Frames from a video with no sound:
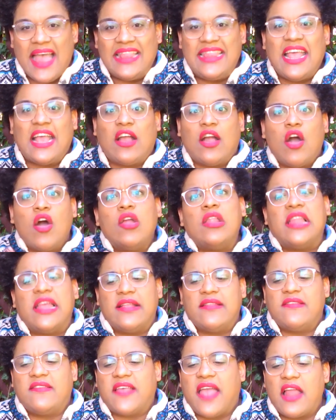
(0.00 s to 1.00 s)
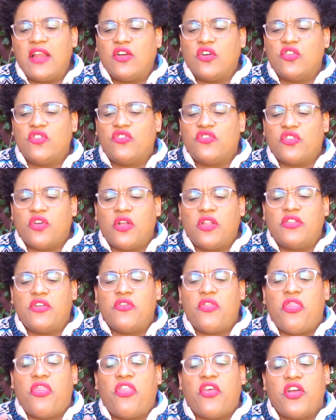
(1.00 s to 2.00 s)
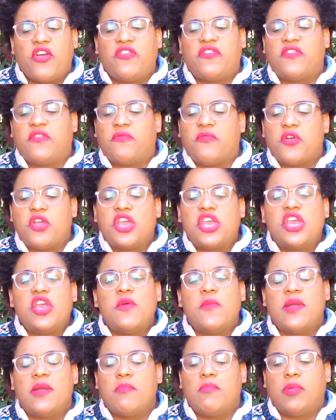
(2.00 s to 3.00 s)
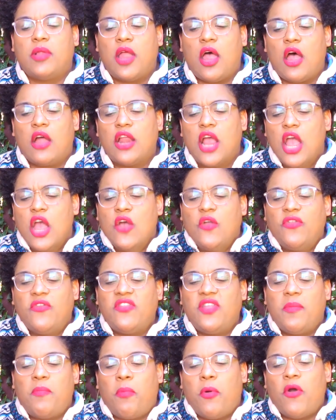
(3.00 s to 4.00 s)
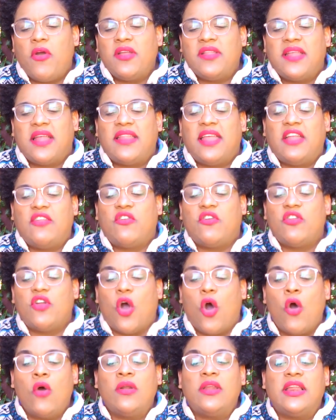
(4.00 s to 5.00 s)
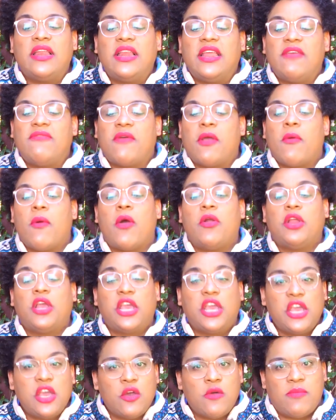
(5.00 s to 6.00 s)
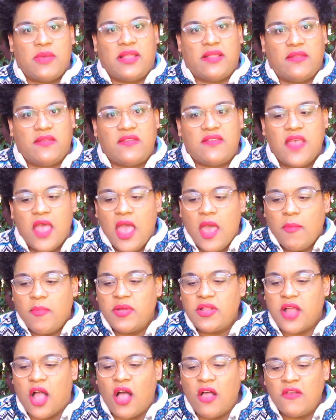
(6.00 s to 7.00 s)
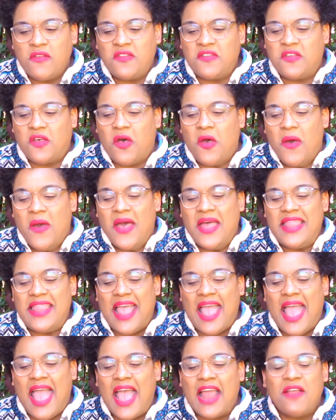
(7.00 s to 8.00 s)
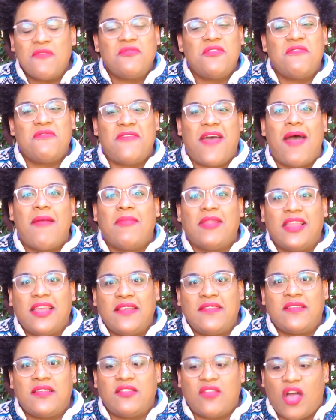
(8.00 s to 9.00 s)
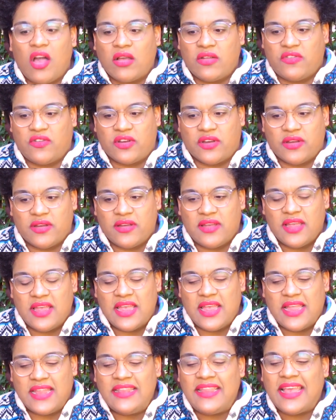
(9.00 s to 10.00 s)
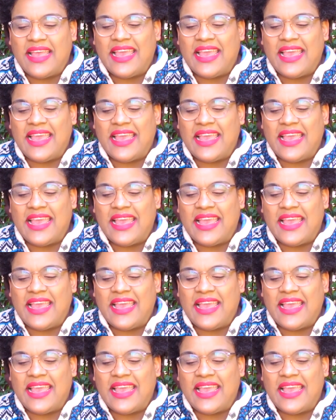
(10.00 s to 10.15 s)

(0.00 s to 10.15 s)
The Cullens can control their thirst for human blood to the point that they don't only live around humans, but also the head of the family is a doctor. The